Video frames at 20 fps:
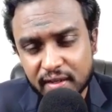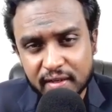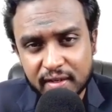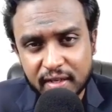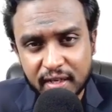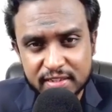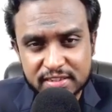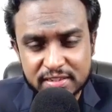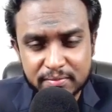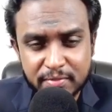
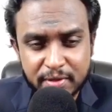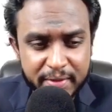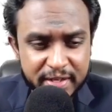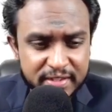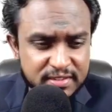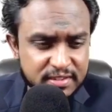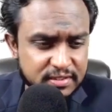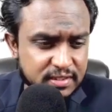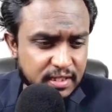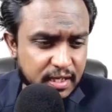customer
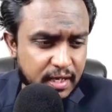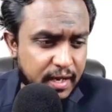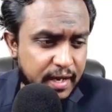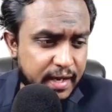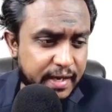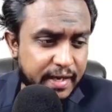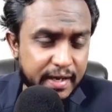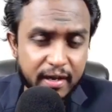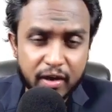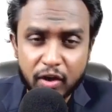basis
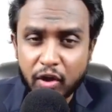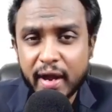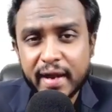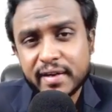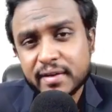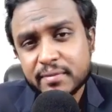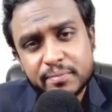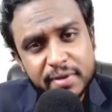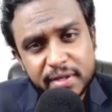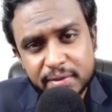and
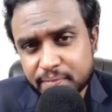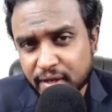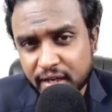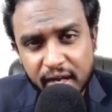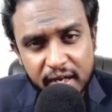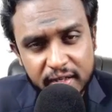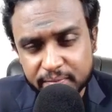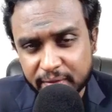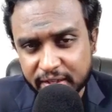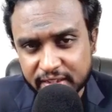a per
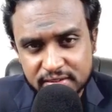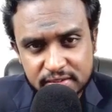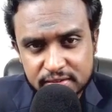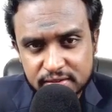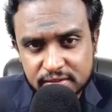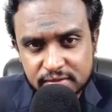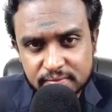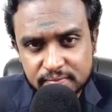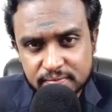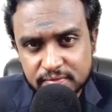product
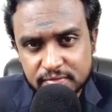basis.